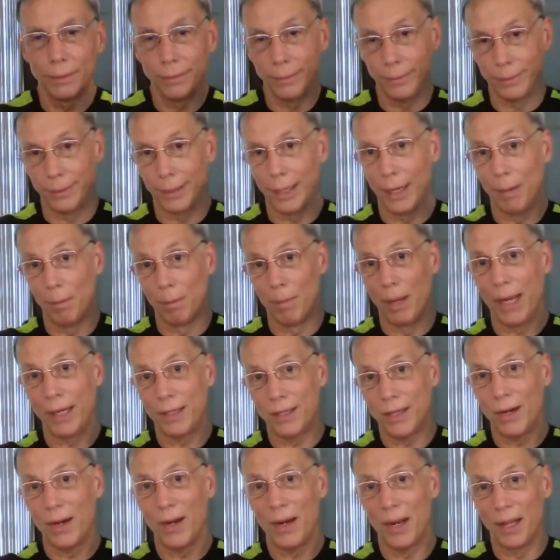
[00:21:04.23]
same
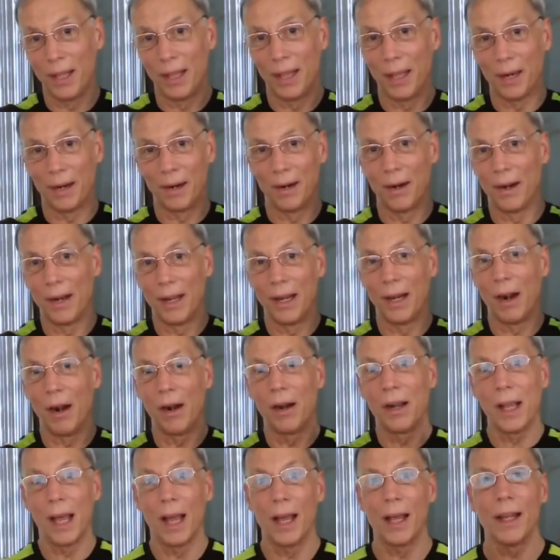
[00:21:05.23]
bacteria that are in
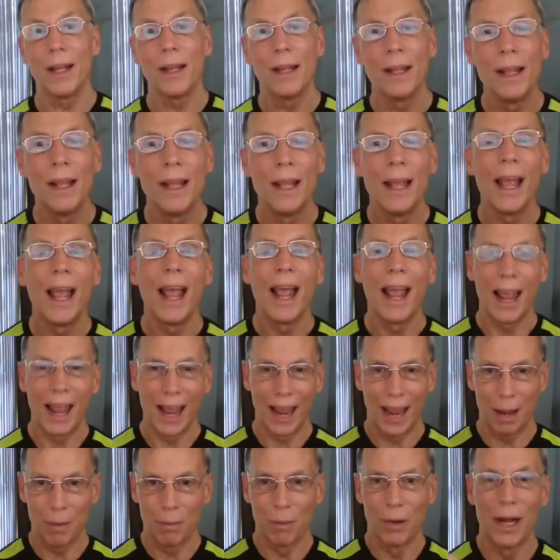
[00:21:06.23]
our gut,
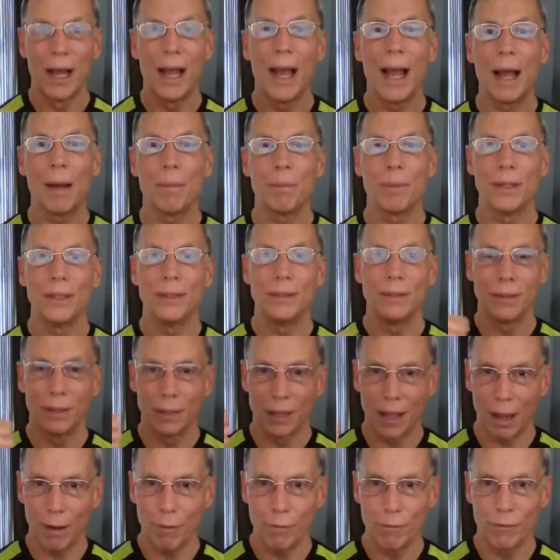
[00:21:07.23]
and what happens?
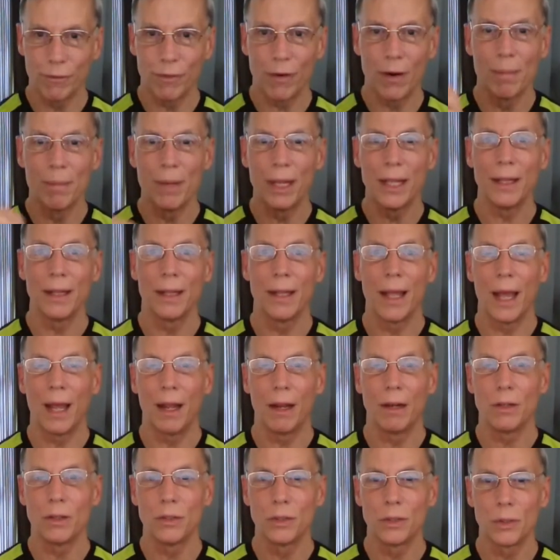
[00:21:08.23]
They ferment
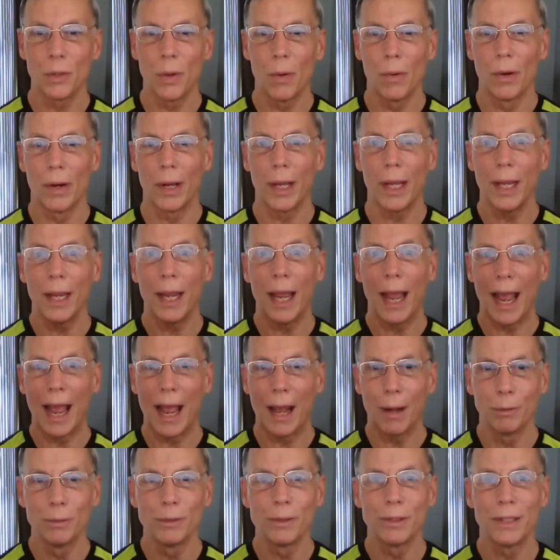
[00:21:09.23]
that soy
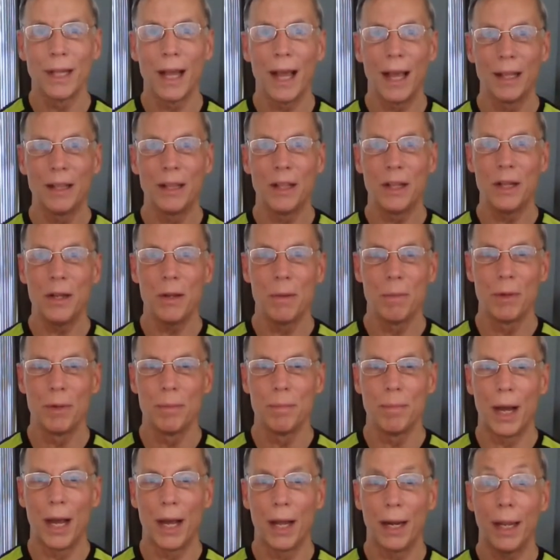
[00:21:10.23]
outside the human
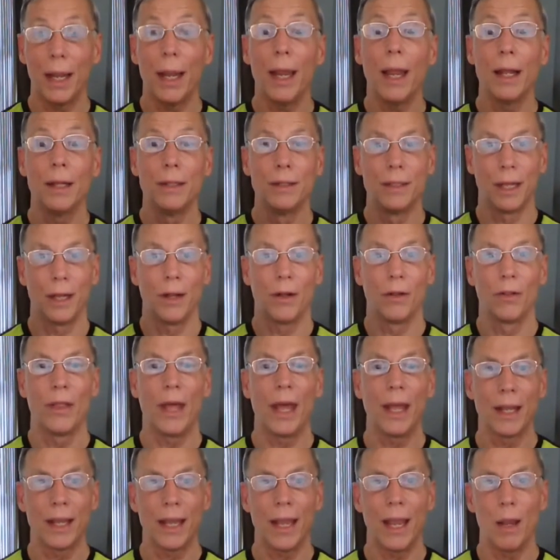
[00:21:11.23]
body until
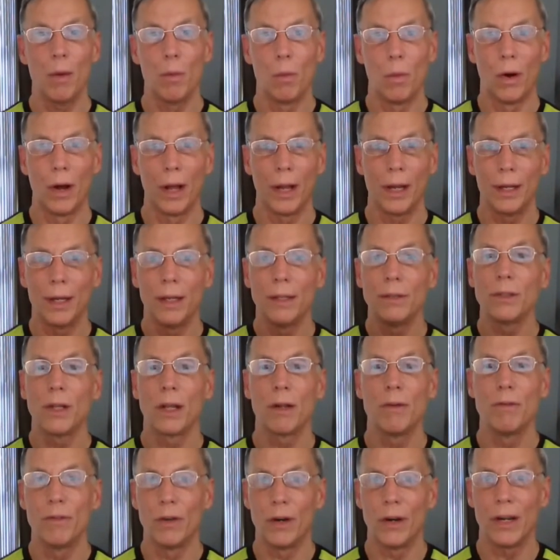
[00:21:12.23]
that K1 is
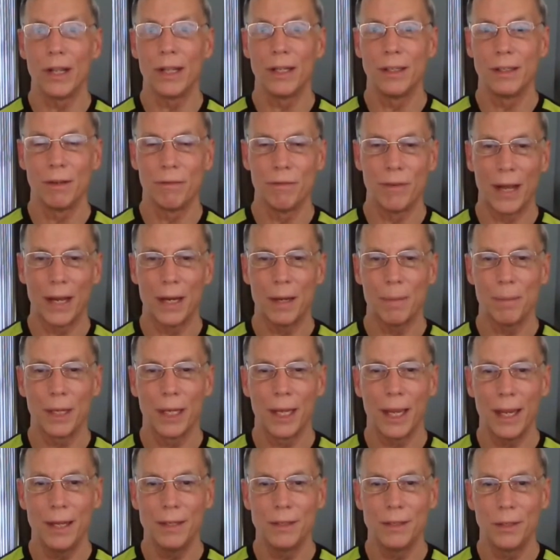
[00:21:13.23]
converted to vitamin
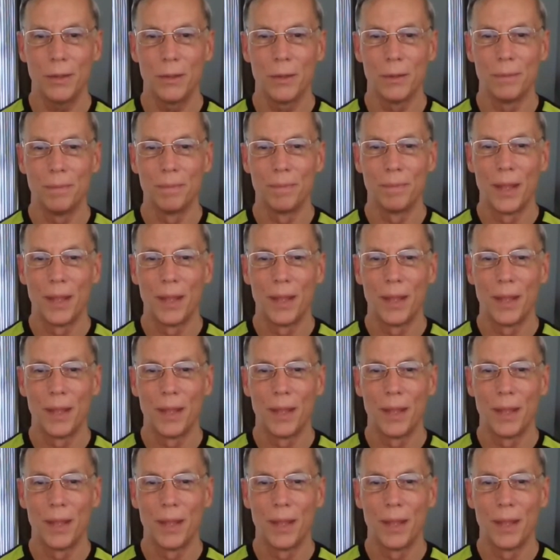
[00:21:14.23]
K2.